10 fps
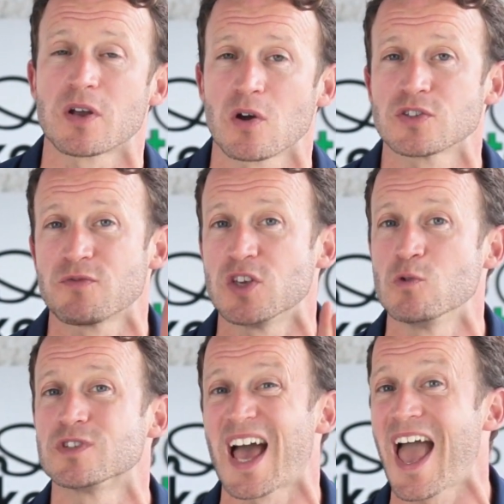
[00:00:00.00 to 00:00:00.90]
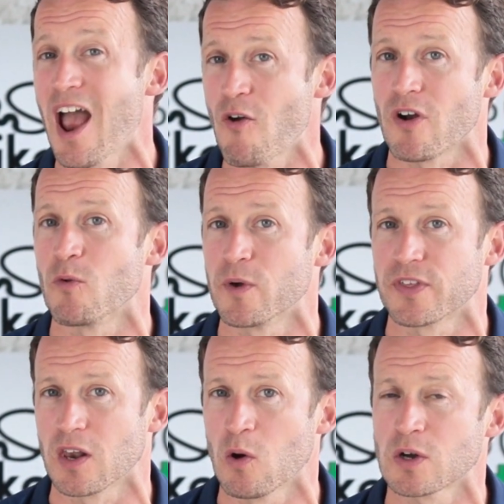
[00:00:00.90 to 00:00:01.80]
because of user error with
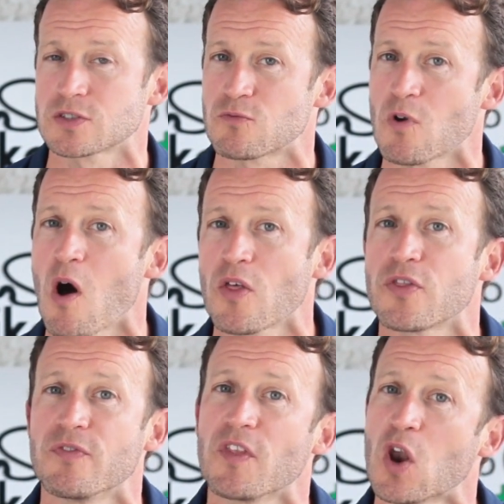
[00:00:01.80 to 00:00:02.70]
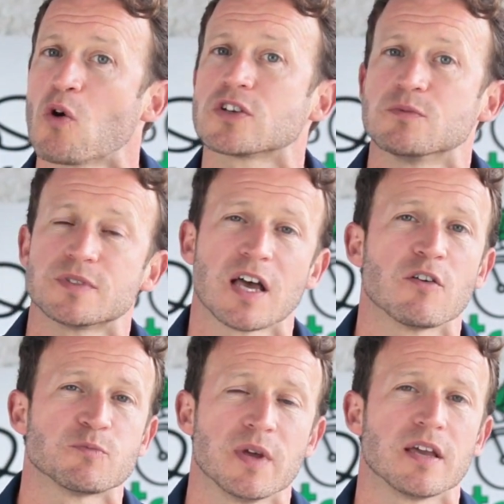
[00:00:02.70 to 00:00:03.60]
the locks rather than the locks
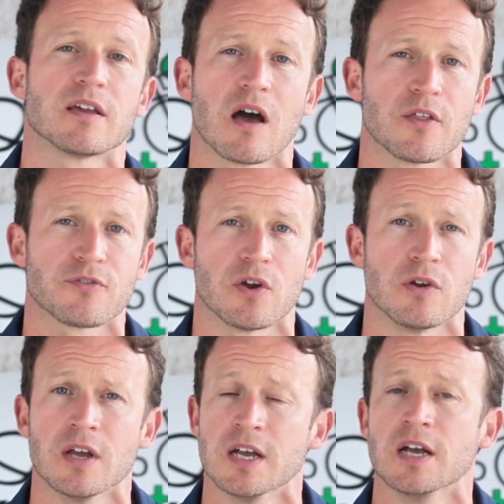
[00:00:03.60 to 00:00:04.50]
themselves being cut through.